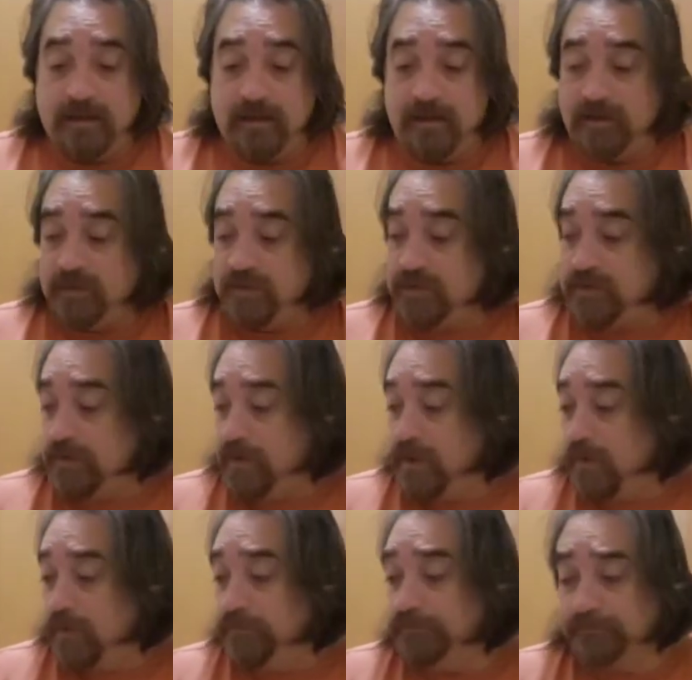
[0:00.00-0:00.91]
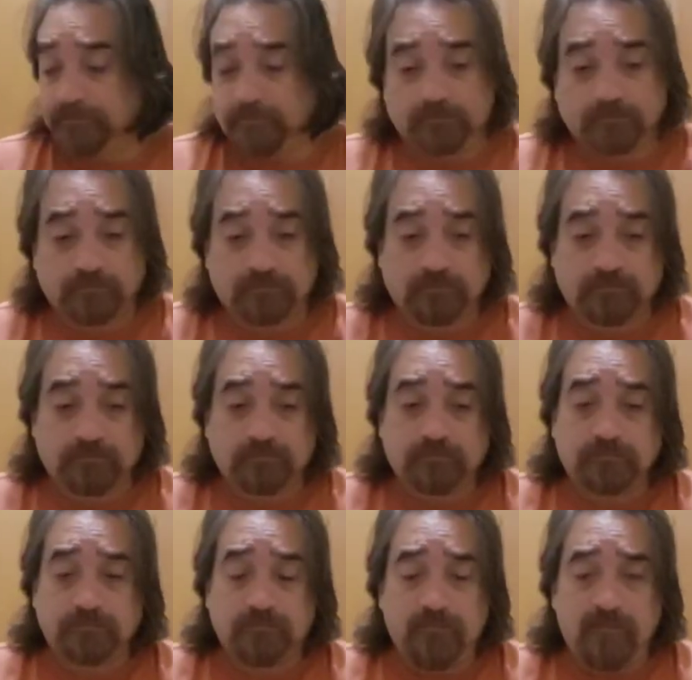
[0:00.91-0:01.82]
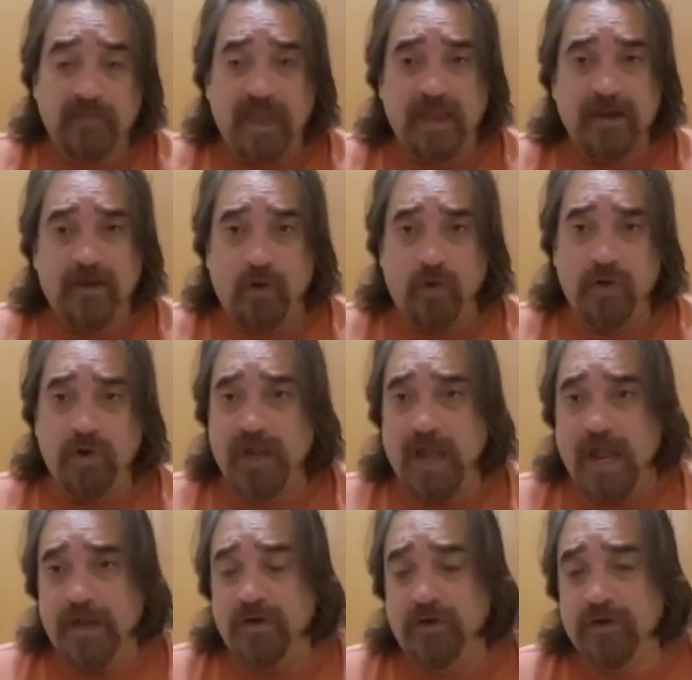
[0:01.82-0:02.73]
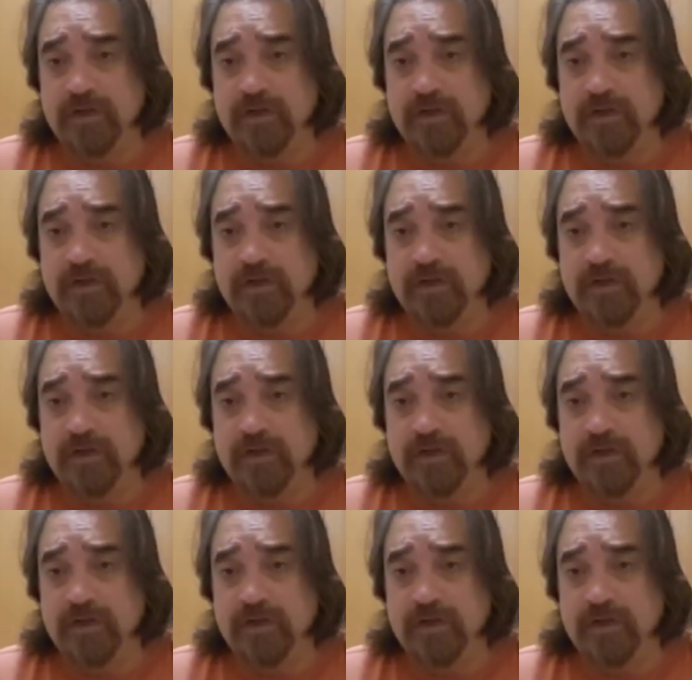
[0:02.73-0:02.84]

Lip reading: and And so I know you got your